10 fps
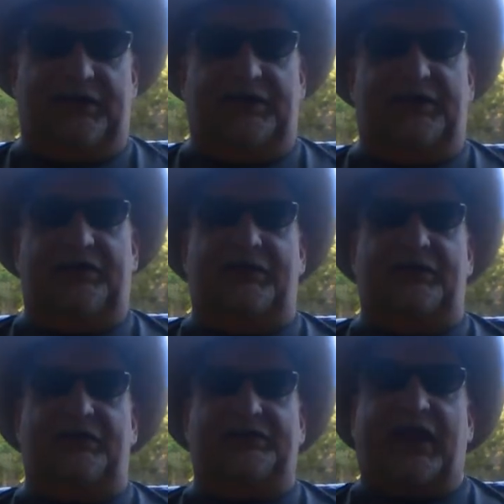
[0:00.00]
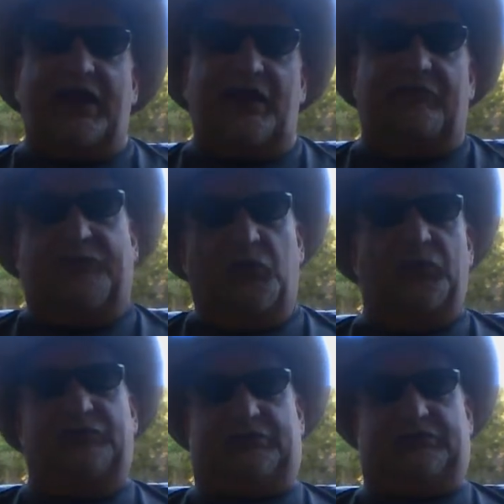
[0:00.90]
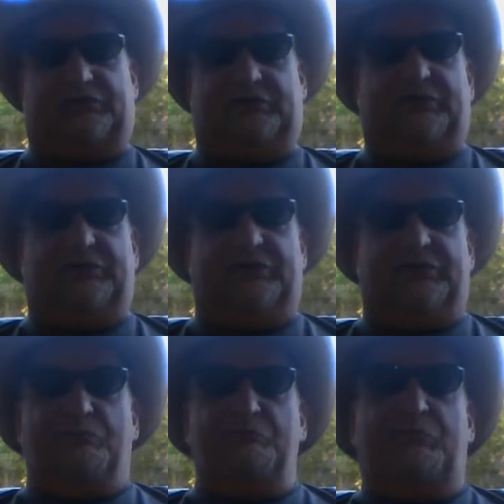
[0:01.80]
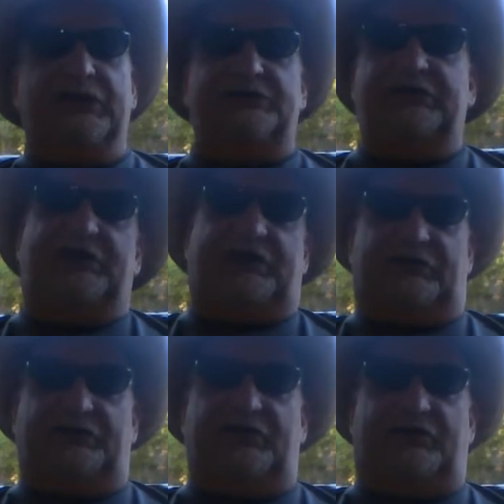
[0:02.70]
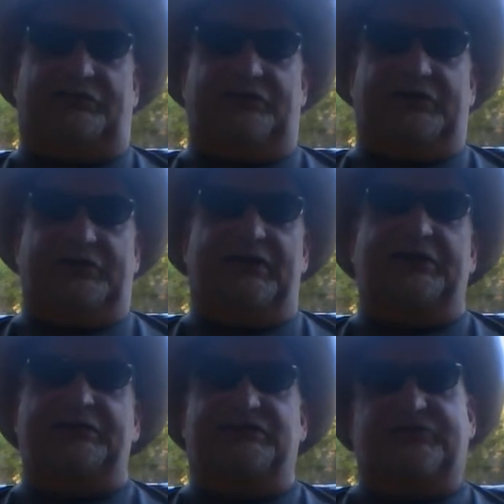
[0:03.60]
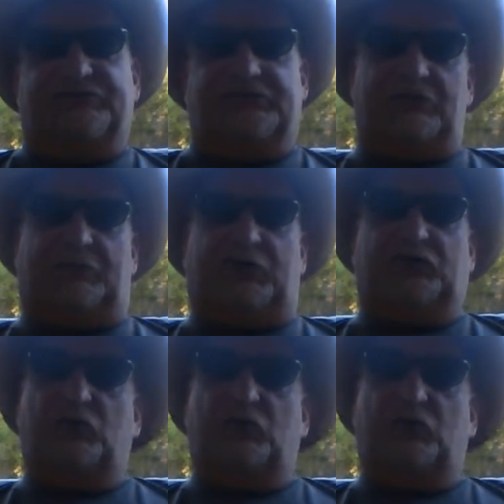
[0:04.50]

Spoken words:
in California, billionaire, like Jeff Zuckerberg. You